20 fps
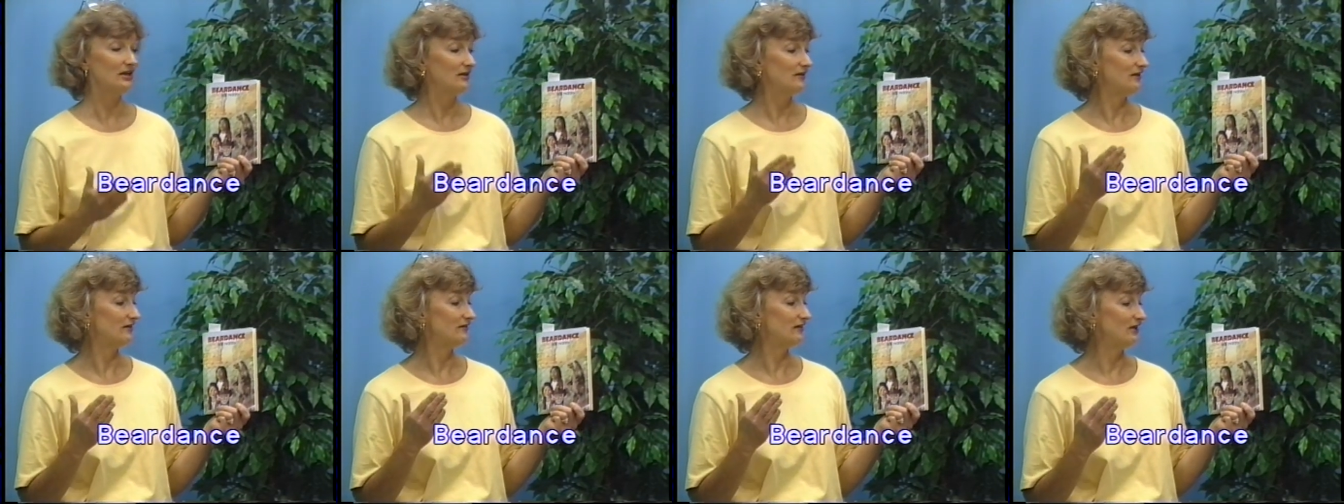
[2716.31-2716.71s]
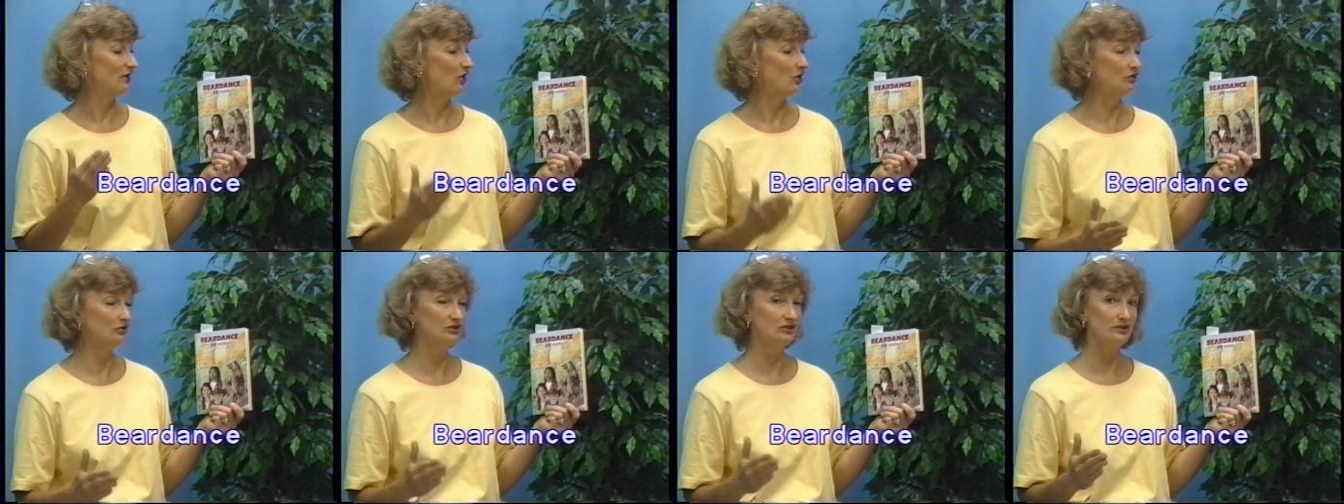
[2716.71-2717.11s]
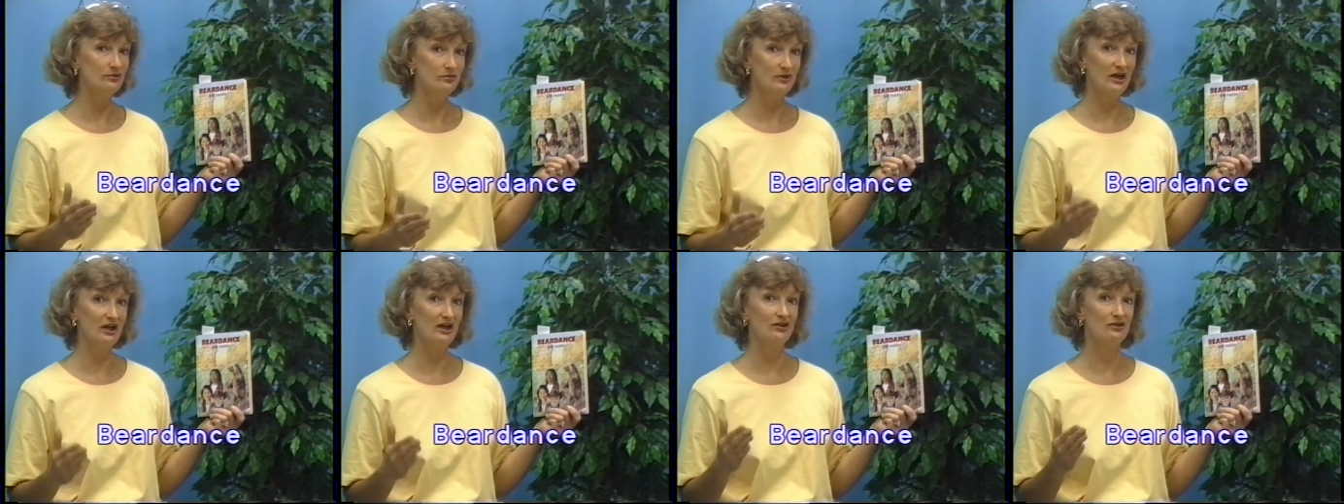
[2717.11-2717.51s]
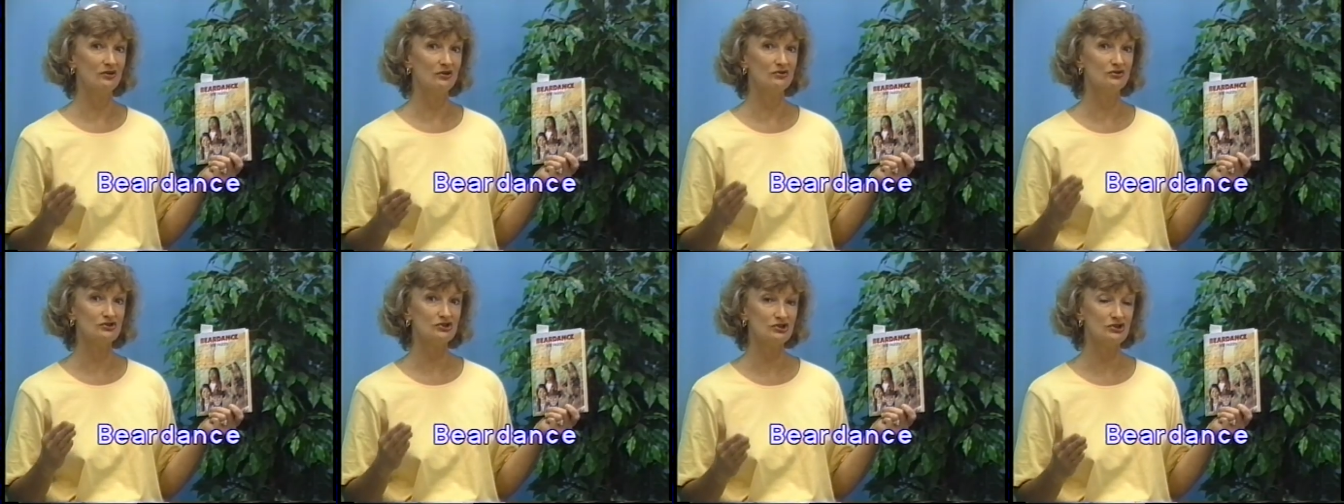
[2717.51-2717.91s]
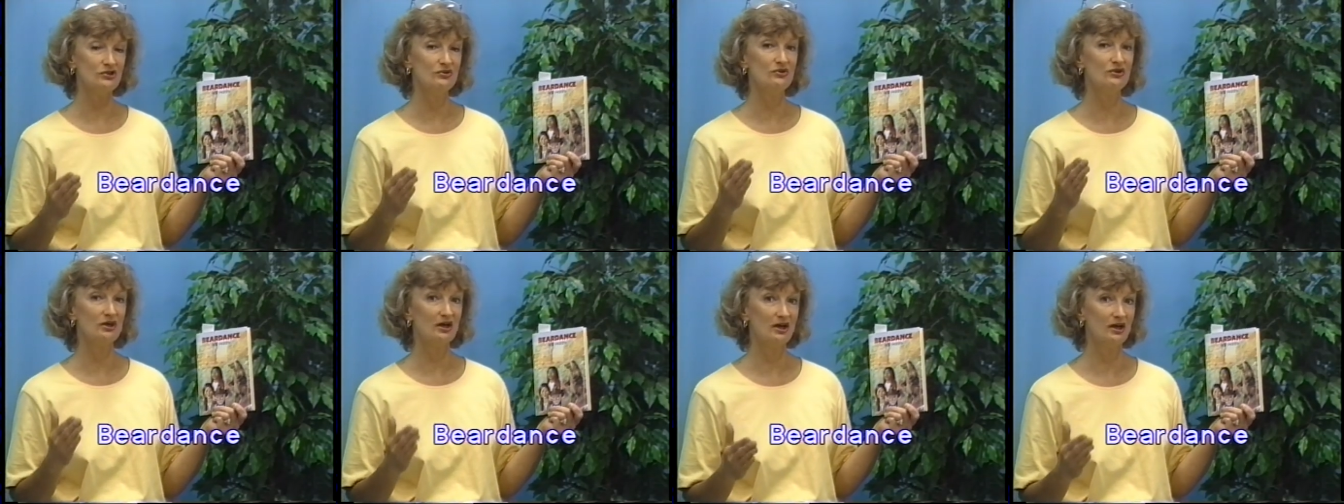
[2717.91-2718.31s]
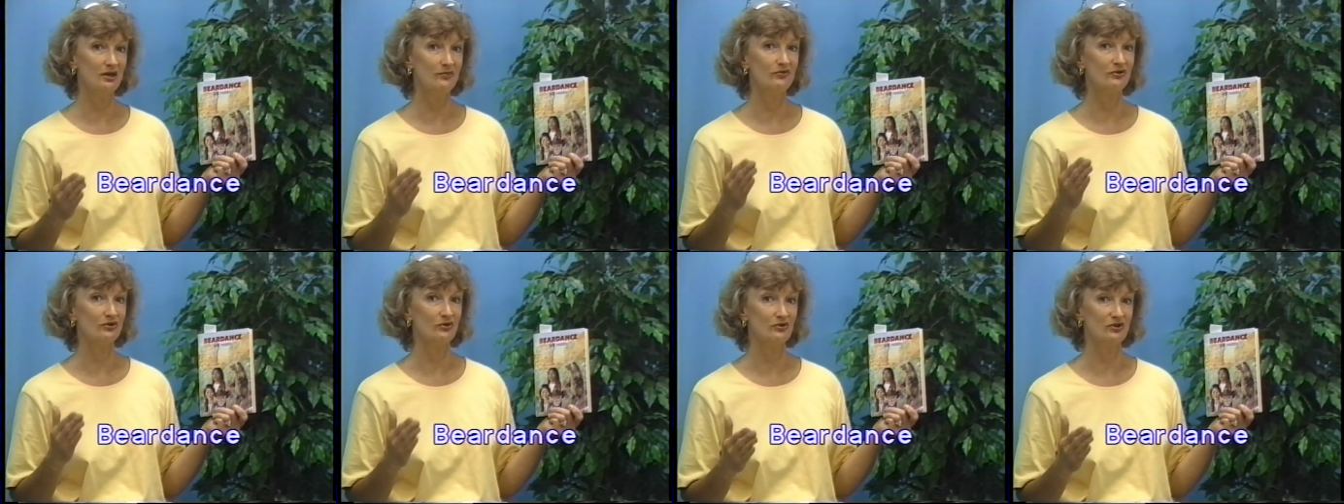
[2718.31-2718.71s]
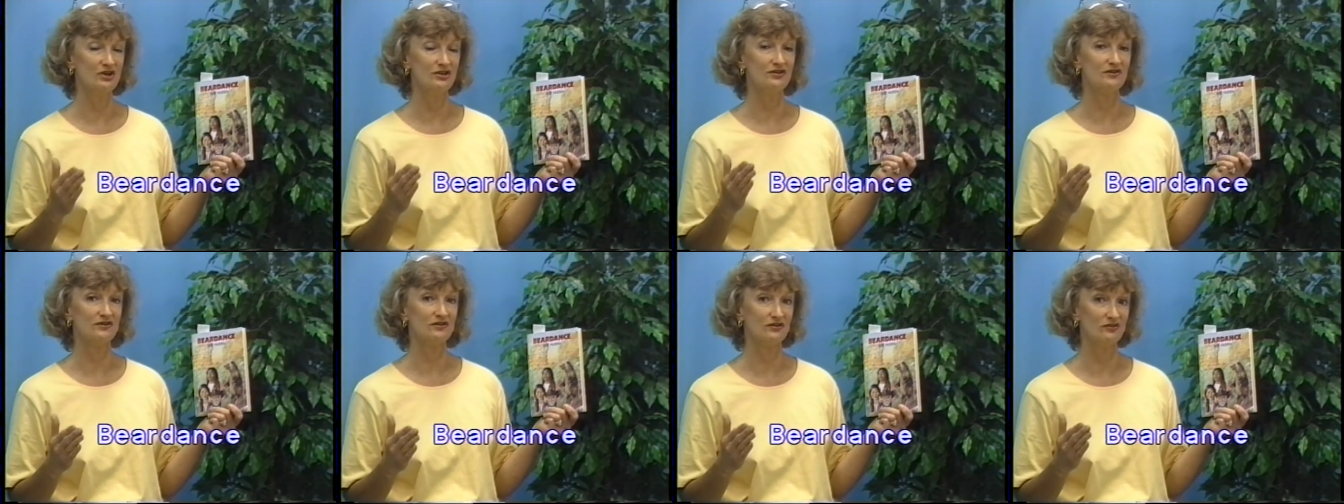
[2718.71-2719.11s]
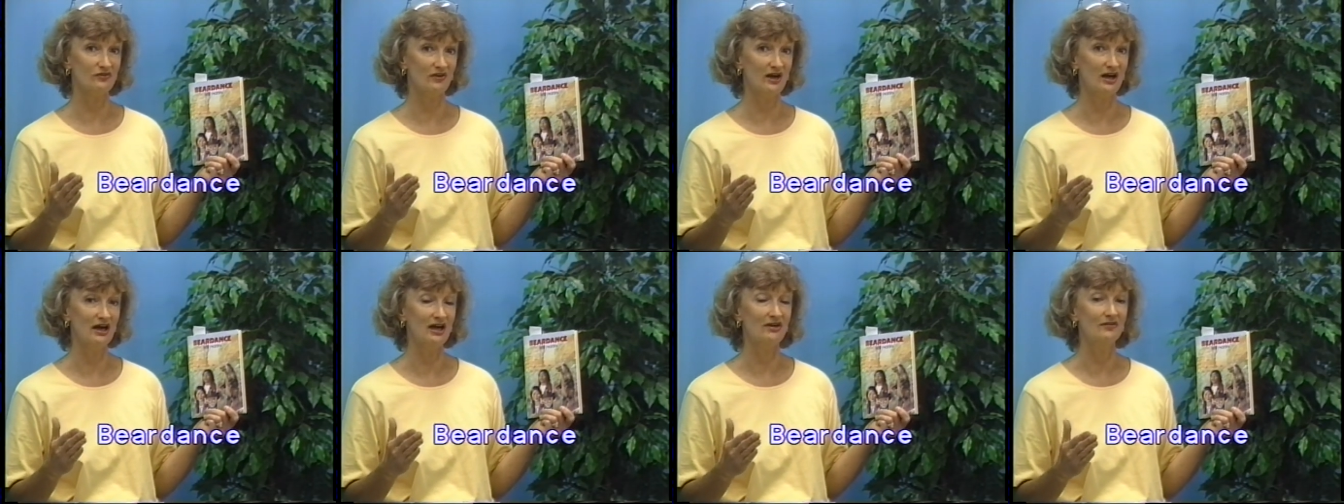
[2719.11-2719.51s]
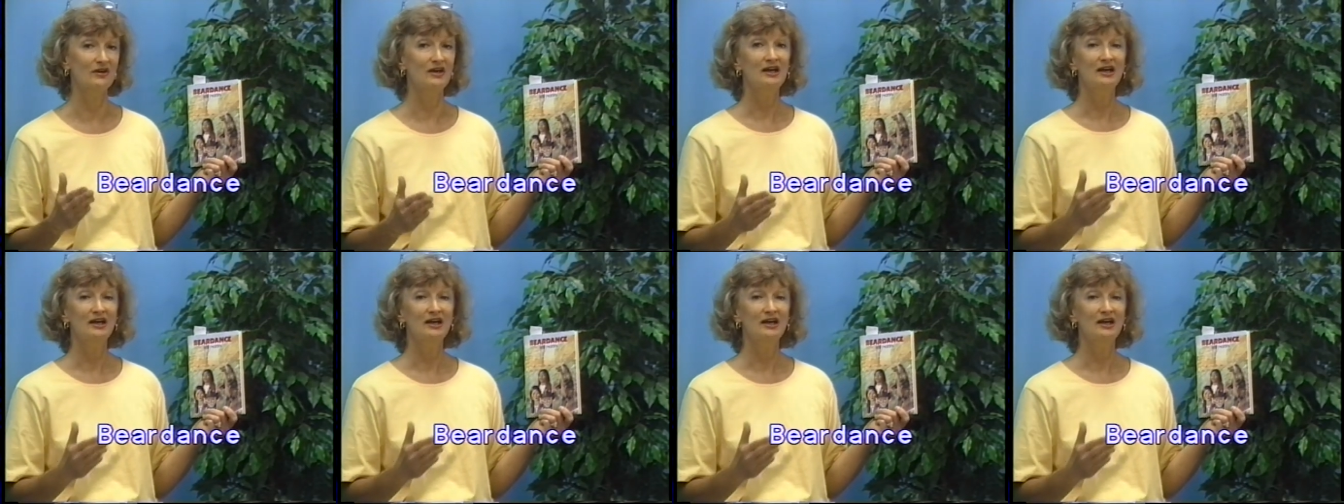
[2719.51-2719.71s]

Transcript: that the only way those two cubs are going to survive,